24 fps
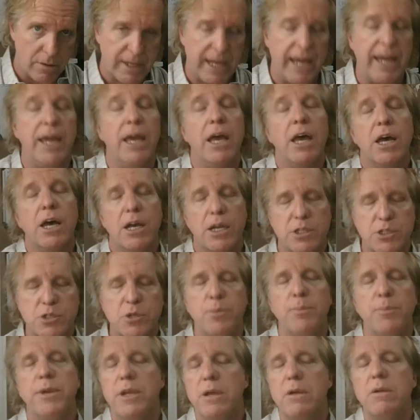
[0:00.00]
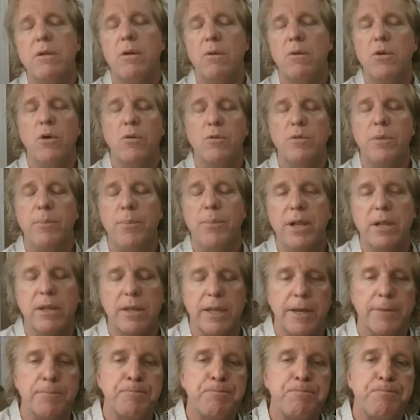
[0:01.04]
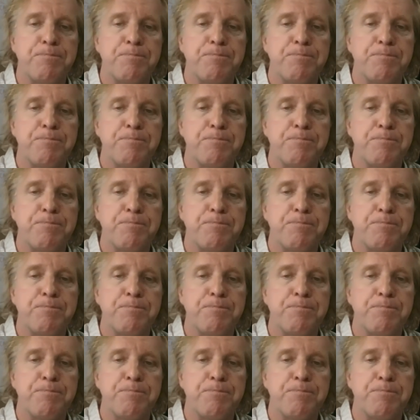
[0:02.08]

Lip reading: okay, assuming you don't own the building.